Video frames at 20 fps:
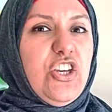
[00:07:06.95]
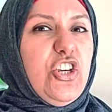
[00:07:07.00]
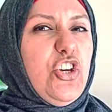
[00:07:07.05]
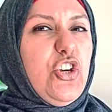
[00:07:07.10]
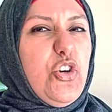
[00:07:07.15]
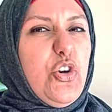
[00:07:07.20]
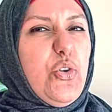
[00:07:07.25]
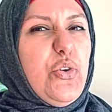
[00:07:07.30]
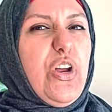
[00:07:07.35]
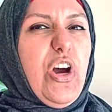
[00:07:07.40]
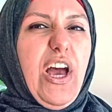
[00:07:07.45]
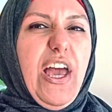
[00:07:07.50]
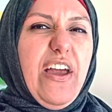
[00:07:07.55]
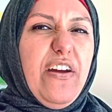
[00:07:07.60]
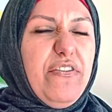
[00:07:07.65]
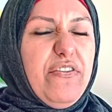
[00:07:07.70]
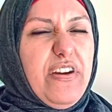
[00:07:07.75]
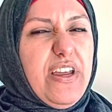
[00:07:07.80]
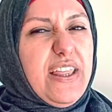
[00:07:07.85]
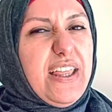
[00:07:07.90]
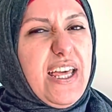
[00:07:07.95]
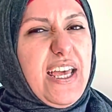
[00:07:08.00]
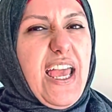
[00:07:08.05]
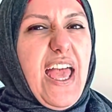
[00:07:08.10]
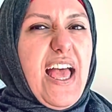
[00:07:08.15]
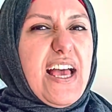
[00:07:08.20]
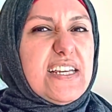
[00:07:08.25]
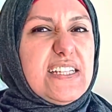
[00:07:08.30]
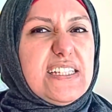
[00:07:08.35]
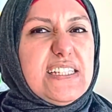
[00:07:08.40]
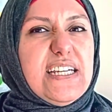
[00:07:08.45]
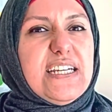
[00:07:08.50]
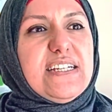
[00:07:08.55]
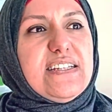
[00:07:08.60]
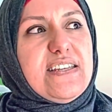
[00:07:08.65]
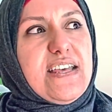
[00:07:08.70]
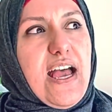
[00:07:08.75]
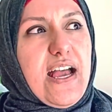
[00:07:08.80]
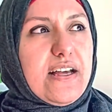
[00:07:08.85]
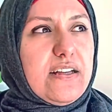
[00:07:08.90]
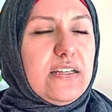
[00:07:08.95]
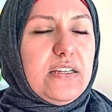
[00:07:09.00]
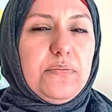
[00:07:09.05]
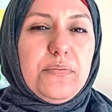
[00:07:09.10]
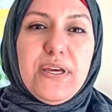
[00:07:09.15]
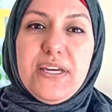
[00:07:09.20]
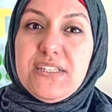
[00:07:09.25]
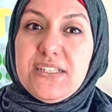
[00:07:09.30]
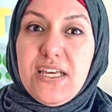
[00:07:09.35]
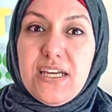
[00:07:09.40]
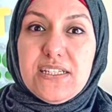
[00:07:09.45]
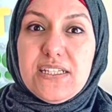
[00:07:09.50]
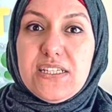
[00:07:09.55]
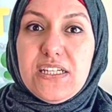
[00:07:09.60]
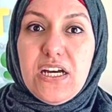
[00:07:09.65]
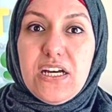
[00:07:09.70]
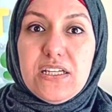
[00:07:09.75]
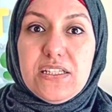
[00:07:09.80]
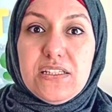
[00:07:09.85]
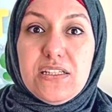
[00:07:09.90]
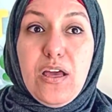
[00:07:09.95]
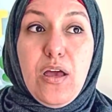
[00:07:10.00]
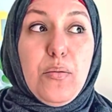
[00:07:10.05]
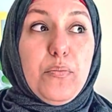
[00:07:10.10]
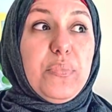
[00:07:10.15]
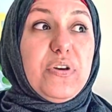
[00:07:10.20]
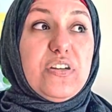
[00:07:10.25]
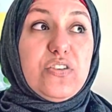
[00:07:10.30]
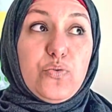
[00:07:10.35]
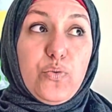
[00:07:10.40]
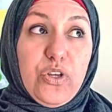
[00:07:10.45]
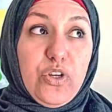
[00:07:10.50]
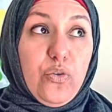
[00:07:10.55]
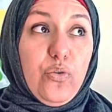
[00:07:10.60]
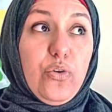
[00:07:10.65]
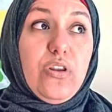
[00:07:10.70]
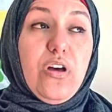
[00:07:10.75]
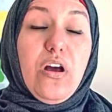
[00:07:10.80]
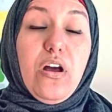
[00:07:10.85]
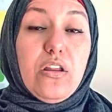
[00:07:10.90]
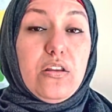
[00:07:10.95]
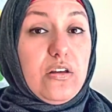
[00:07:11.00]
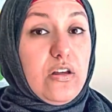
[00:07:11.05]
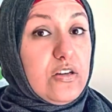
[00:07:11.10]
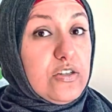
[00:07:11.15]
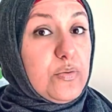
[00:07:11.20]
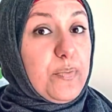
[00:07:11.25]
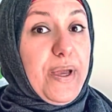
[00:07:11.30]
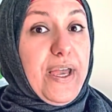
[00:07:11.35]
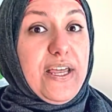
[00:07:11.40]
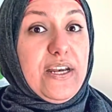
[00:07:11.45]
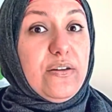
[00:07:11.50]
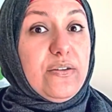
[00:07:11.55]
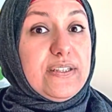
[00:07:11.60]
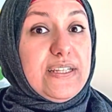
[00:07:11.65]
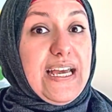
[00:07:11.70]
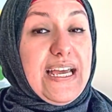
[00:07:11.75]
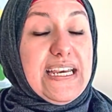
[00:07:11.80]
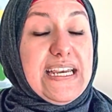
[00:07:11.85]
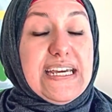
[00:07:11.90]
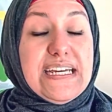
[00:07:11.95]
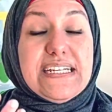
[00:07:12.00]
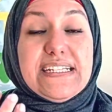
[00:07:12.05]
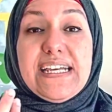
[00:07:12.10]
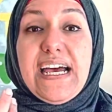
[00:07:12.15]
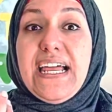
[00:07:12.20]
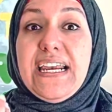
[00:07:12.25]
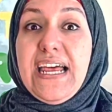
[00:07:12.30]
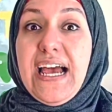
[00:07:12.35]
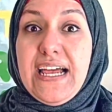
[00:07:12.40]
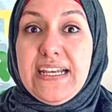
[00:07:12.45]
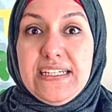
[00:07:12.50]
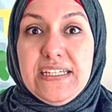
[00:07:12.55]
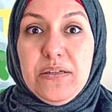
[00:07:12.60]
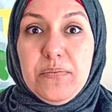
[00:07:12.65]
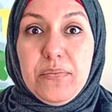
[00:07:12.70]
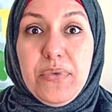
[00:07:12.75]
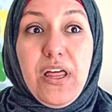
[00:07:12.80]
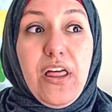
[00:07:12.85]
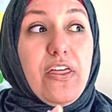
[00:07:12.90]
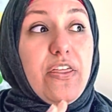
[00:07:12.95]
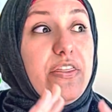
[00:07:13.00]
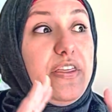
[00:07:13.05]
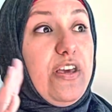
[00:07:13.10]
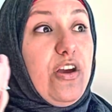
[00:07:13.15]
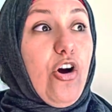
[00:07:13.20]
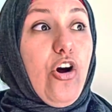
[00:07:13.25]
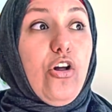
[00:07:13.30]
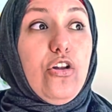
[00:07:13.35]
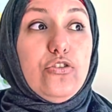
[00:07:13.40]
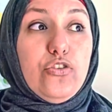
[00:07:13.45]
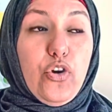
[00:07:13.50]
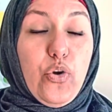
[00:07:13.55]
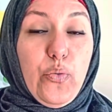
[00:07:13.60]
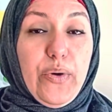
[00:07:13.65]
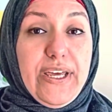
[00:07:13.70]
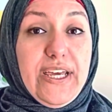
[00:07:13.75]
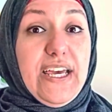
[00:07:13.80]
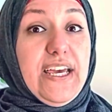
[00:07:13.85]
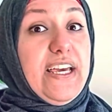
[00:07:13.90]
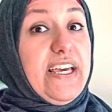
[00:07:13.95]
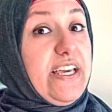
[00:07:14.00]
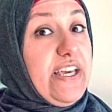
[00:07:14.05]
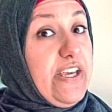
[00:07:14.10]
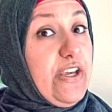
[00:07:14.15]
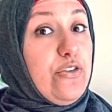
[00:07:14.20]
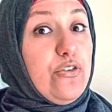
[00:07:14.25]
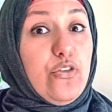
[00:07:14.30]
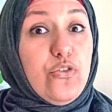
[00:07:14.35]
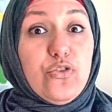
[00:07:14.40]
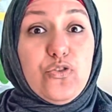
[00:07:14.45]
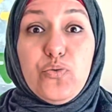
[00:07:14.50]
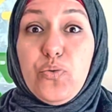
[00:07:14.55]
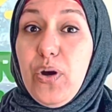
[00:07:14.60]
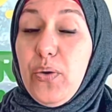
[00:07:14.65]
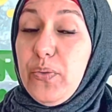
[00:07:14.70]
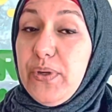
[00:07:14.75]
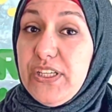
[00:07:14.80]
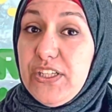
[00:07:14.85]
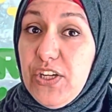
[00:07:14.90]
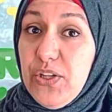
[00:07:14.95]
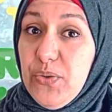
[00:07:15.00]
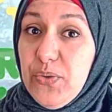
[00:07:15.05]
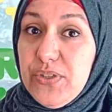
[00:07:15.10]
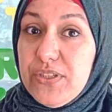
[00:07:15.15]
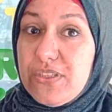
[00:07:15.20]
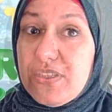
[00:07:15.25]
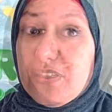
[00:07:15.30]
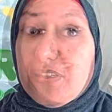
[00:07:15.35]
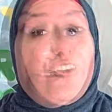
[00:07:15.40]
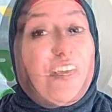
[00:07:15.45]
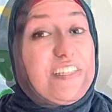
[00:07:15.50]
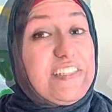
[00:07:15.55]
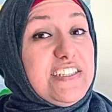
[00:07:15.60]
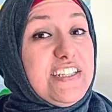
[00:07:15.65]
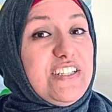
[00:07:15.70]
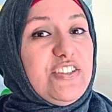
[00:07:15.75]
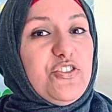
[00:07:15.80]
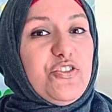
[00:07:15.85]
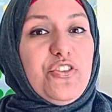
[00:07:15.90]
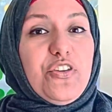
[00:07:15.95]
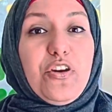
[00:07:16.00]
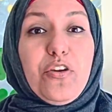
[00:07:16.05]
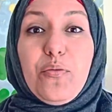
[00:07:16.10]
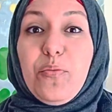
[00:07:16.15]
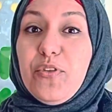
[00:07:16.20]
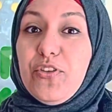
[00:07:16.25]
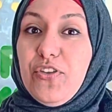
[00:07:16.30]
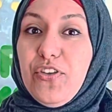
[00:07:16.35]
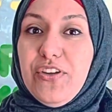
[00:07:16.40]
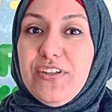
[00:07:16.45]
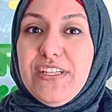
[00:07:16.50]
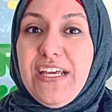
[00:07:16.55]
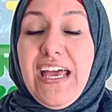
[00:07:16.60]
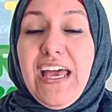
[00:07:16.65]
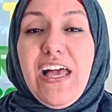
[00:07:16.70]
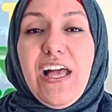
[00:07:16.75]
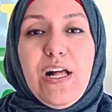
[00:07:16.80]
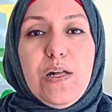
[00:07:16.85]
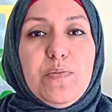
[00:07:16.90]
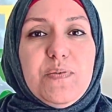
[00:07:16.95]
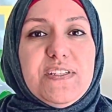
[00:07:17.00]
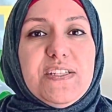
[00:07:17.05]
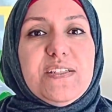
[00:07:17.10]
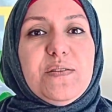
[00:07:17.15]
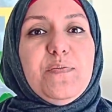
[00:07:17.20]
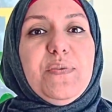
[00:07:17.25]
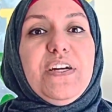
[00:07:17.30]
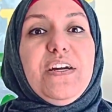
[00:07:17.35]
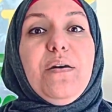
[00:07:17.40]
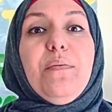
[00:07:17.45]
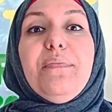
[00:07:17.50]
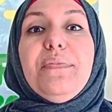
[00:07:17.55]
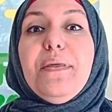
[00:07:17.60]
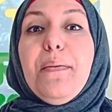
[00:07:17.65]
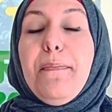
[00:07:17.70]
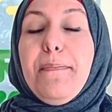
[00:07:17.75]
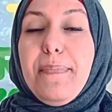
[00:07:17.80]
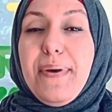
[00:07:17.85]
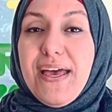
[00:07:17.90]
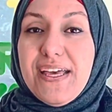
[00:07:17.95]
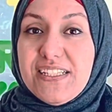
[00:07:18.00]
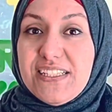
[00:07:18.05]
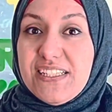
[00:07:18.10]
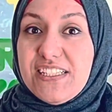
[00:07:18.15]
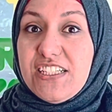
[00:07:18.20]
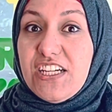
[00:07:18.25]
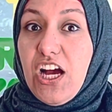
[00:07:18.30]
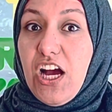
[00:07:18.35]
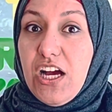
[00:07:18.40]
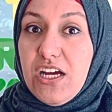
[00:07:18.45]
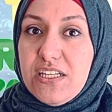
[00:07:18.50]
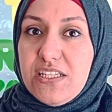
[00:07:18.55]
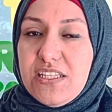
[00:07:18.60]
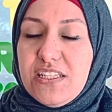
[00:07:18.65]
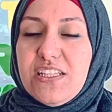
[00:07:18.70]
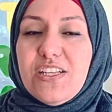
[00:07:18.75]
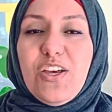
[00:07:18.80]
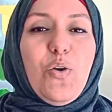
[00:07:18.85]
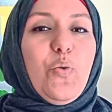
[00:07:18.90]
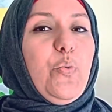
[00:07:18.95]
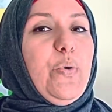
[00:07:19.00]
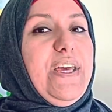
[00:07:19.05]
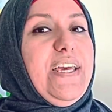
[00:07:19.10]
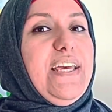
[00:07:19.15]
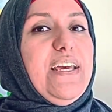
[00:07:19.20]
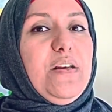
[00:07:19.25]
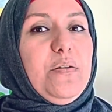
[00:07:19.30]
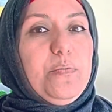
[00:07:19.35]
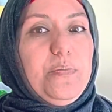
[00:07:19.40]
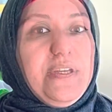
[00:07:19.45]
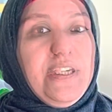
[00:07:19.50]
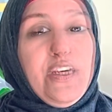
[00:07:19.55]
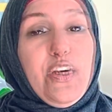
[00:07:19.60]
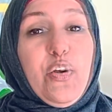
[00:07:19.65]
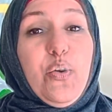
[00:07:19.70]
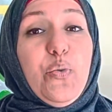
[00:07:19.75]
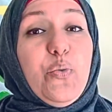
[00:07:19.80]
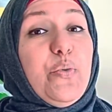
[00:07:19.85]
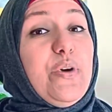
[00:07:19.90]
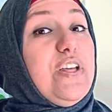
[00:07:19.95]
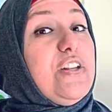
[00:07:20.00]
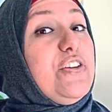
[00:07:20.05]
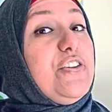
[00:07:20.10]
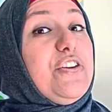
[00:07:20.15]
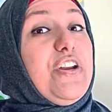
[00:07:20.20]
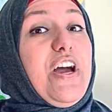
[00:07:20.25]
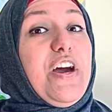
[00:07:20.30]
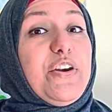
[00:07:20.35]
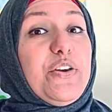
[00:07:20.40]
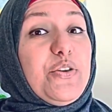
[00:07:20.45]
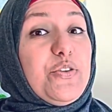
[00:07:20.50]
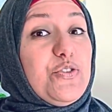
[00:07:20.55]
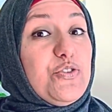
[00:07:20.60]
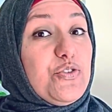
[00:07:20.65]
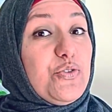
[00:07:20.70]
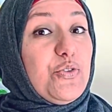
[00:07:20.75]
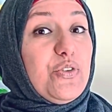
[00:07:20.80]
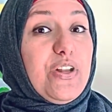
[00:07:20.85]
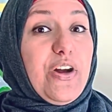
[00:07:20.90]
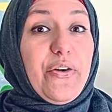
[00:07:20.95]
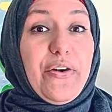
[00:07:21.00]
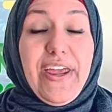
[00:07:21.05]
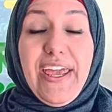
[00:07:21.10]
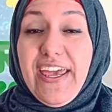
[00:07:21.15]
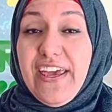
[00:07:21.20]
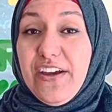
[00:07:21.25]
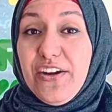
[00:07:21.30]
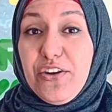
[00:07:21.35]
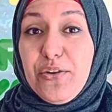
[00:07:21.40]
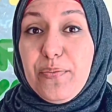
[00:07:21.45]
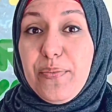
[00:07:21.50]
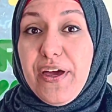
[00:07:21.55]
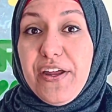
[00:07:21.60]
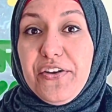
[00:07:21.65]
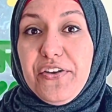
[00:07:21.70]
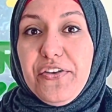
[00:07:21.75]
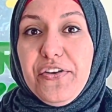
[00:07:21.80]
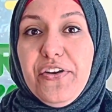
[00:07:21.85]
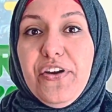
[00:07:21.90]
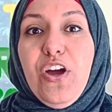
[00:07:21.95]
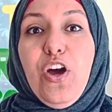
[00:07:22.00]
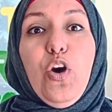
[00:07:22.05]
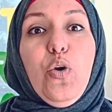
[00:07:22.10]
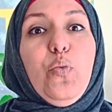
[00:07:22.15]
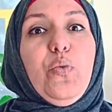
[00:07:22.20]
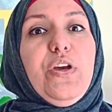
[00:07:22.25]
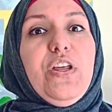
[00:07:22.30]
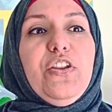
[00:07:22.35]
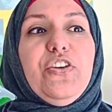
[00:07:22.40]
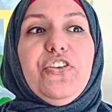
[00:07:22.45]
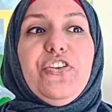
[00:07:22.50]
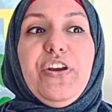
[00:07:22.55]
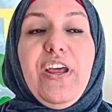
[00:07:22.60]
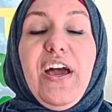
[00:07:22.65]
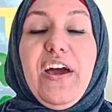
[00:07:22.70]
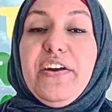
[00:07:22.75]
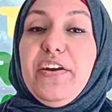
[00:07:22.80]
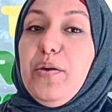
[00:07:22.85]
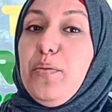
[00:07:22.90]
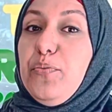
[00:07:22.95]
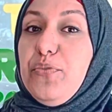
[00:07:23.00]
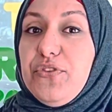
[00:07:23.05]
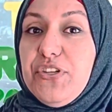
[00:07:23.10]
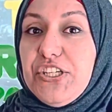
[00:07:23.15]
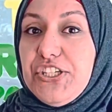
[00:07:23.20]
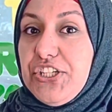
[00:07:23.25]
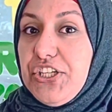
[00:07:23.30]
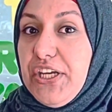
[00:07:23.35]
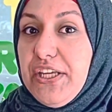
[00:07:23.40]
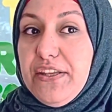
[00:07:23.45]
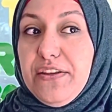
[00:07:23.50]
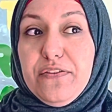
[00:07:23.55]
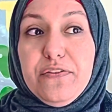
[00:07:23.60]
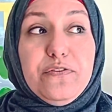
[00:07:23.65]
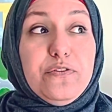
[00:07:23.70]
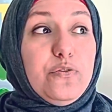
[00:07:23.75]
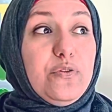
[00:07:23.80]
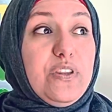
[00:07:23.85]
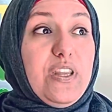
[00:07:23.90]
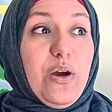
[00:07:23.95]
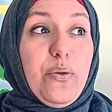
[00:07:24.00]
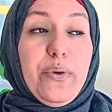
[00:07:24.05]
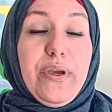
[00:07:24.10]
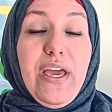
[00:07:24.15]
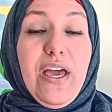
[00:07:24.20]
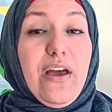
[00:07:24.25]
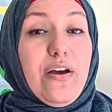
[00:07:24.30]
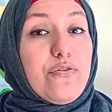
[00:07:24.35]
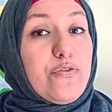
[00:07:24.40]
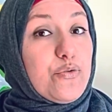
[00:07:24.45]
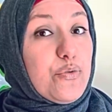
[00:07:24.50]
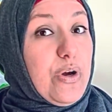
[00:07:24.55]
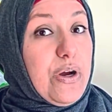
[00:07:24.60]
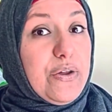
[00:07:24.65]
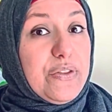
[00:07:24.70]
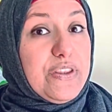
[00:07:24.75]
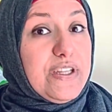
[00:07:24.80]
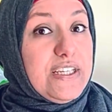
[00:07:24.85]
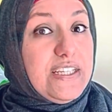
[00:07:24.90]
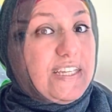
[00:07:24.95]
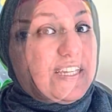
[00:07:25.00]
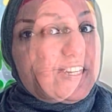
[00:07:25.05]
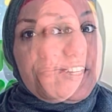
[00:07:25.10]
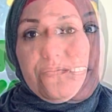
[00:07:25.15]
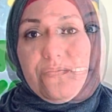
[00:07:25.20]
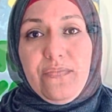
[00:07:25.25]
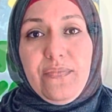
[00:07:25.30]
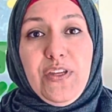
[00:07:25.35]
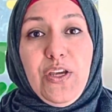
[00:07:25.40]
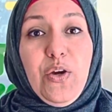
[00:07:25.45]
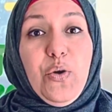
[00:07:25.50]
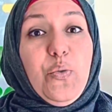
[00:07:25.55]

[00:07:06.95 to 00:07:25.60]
You know, not everything has to exactly make sense to us because we know that Allah subhanahu wa ta'ala is al-alim, the all-knowing. He knows what we don't. Fasting during Ramadan helps us become the best us we can be. We learn how to control our anger better. We learn how to appreciate the food that we have throughout the year.